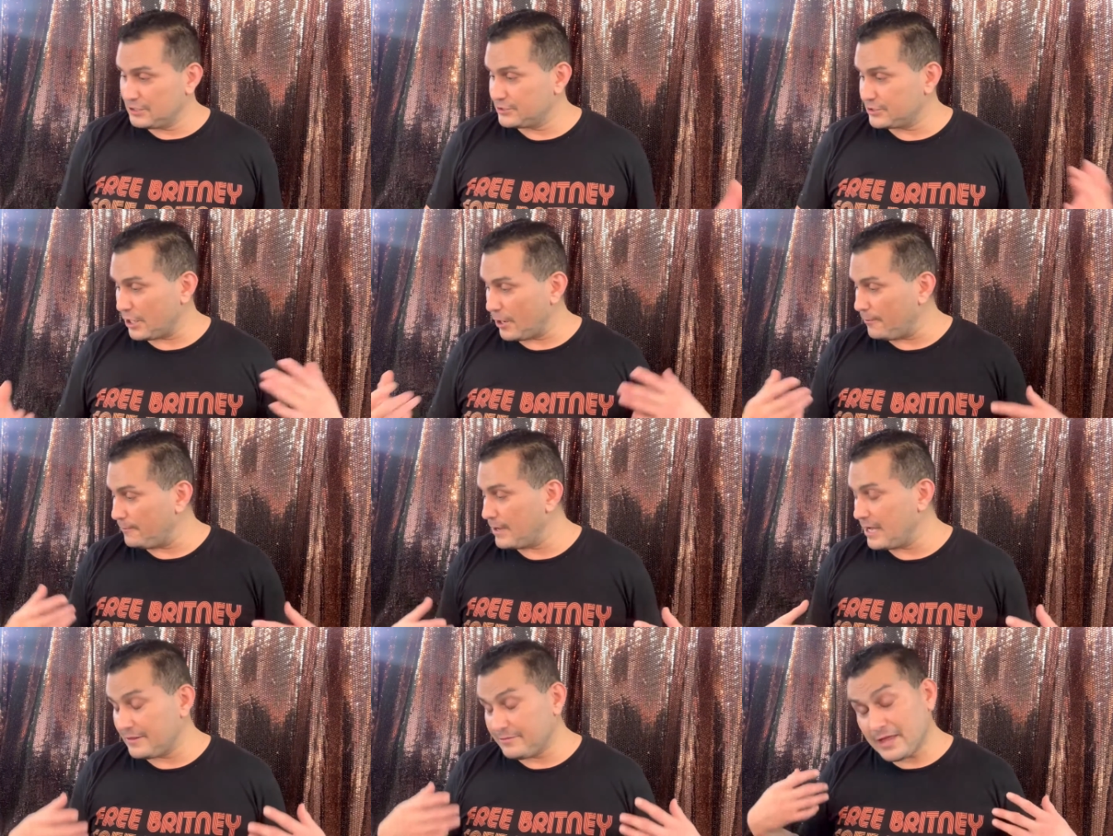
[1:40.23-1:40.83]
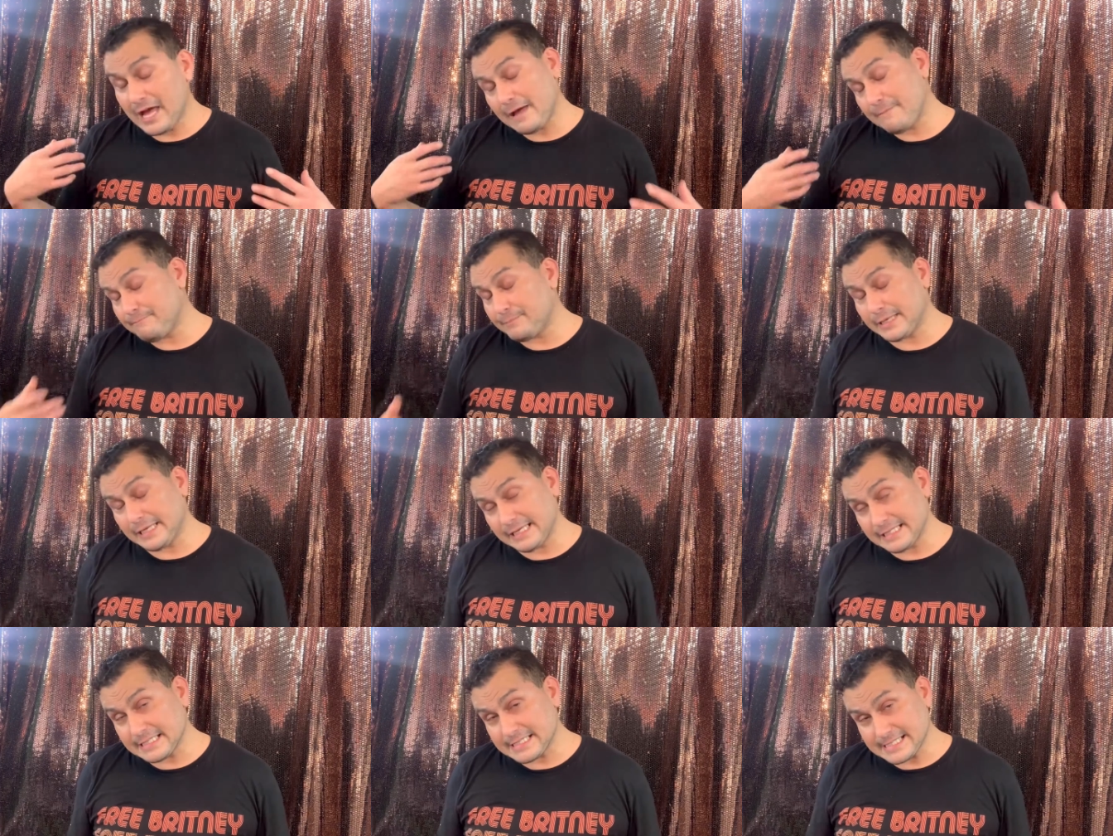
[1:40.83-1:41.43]
So that
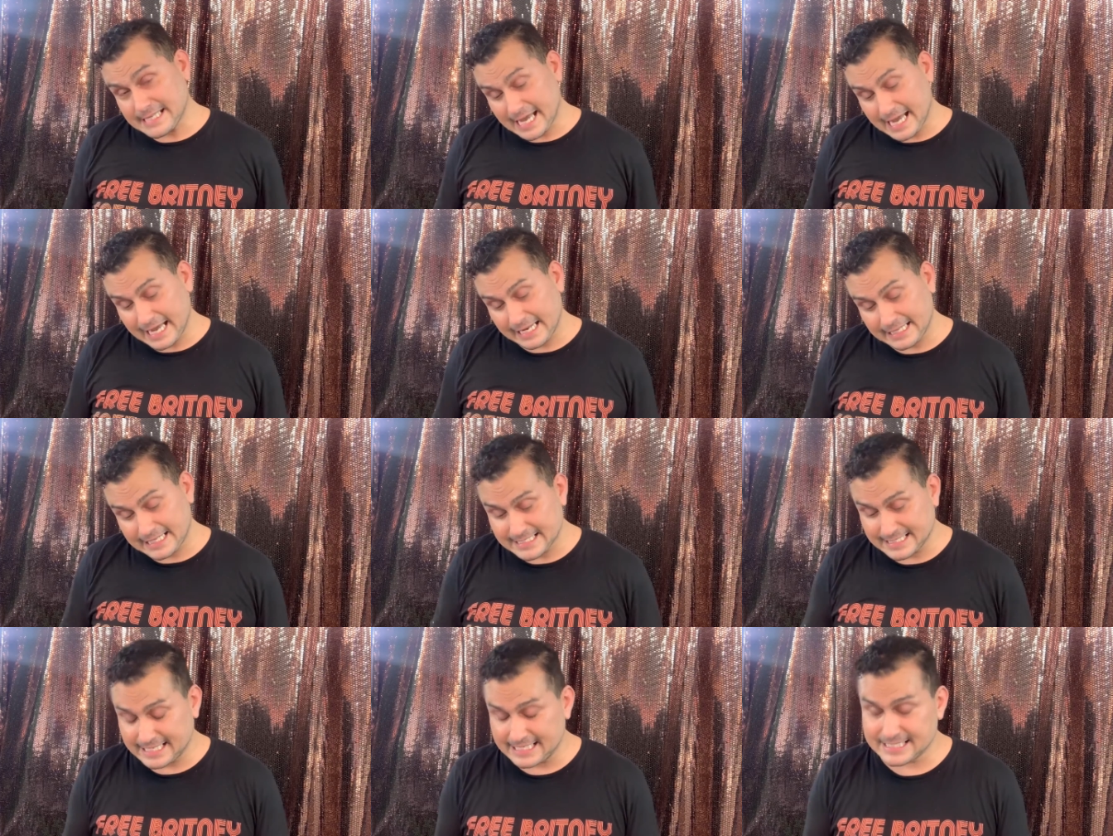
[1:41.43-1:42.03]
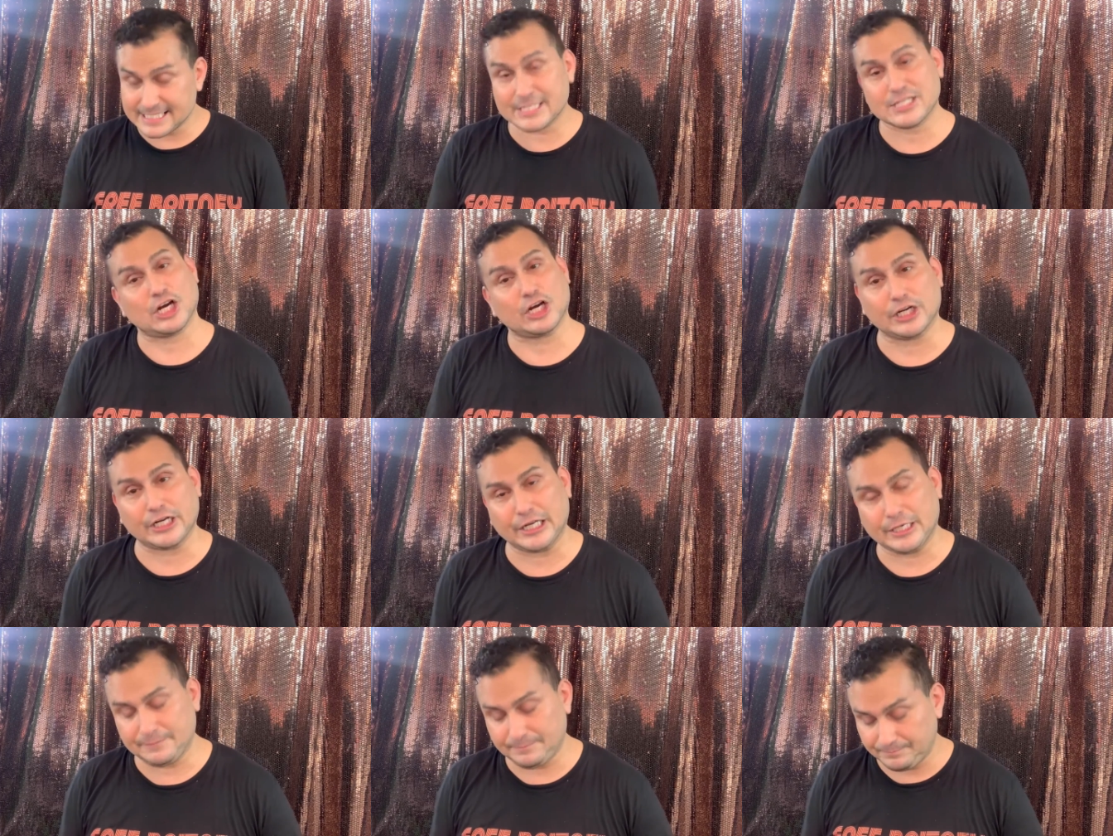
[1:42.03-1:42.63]
being said, let's get
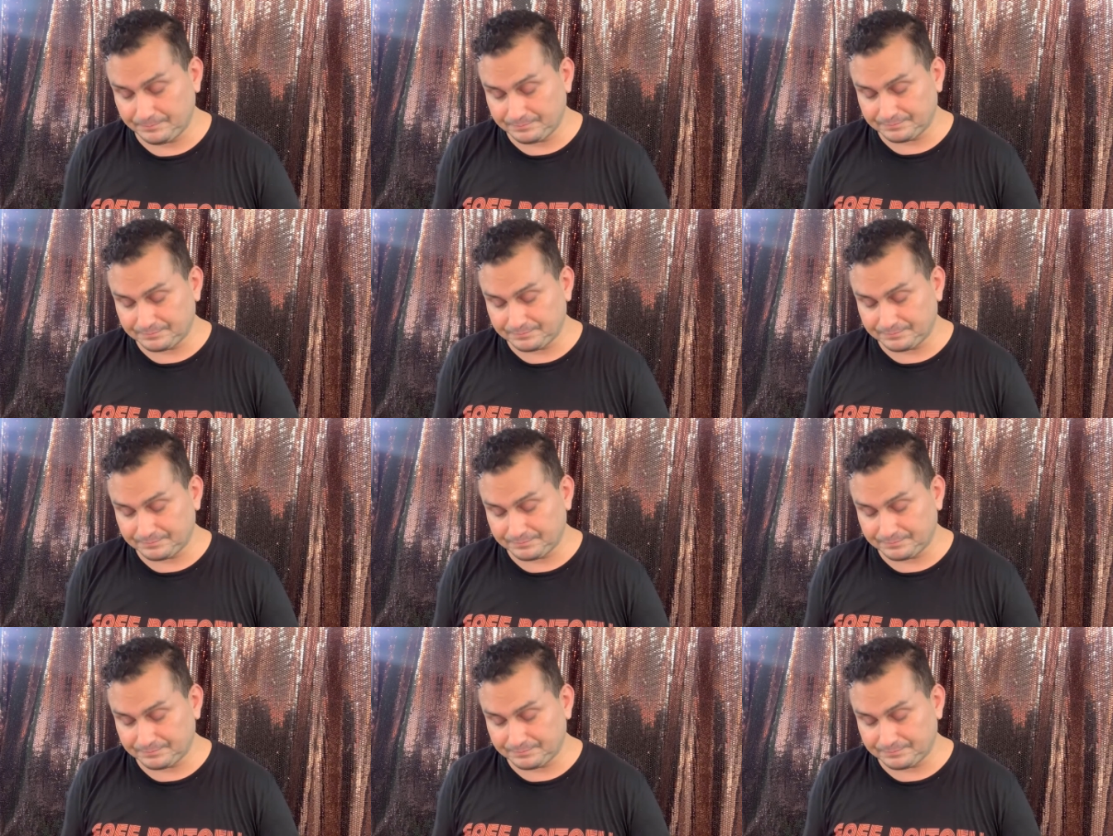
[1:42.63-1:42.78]
started.